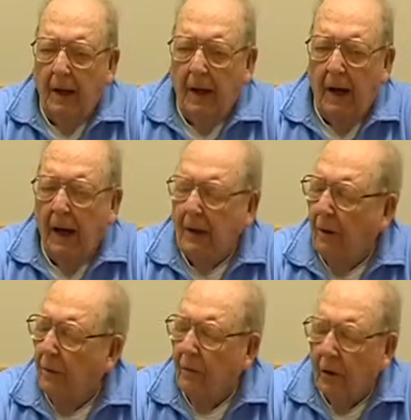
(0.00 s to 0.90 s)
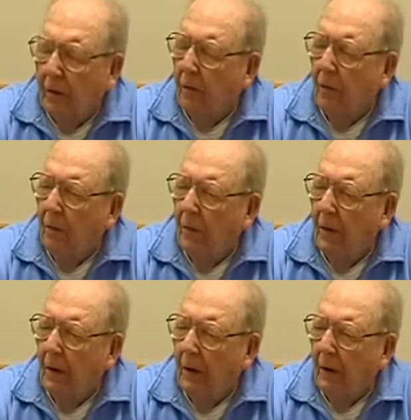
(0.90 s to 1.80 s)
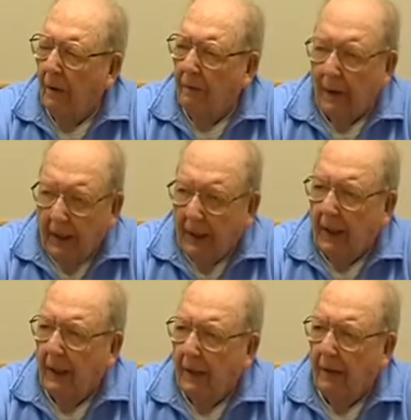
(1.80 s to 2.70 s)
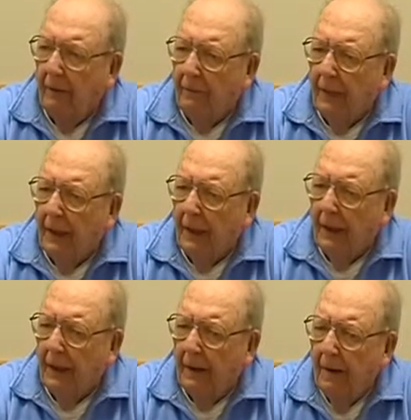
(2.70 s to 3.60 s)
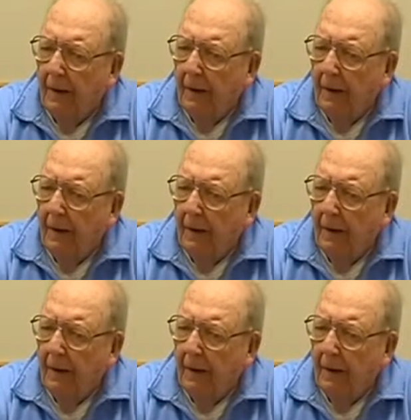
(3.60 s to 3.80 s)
I don't know of any of the uh,